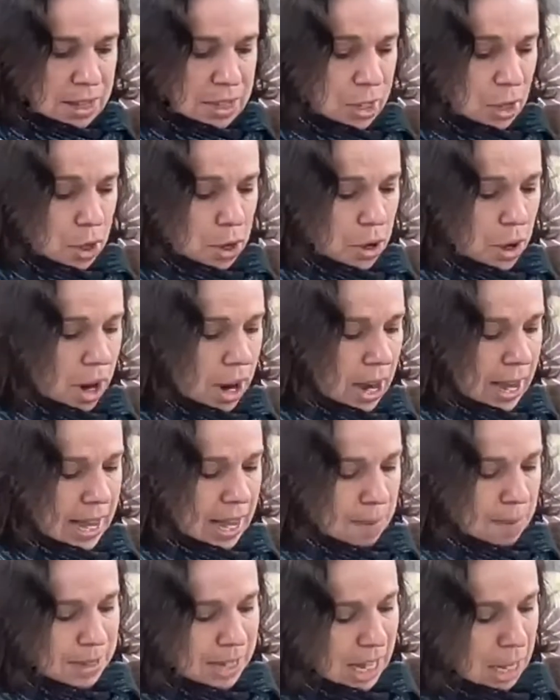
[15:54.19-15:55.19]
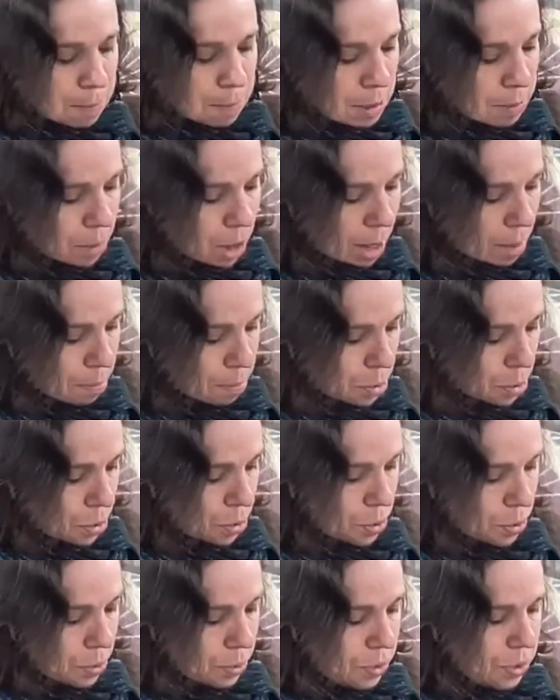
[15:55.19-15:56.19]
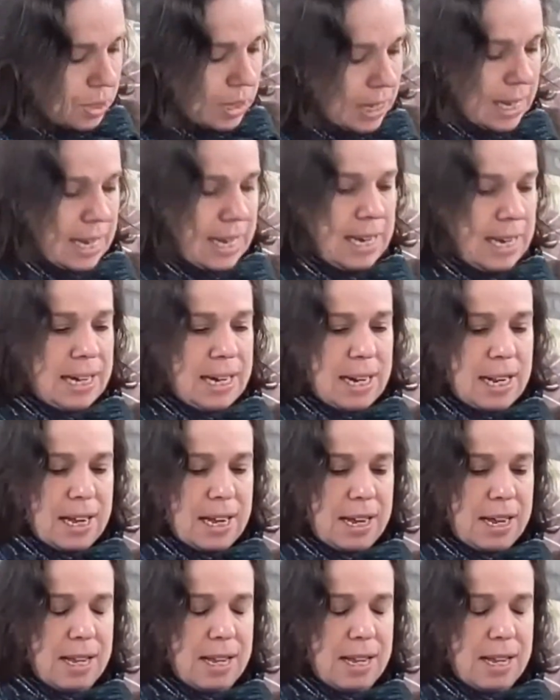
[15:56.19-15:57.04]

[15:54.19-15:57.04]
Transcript: So I am keeping my balls in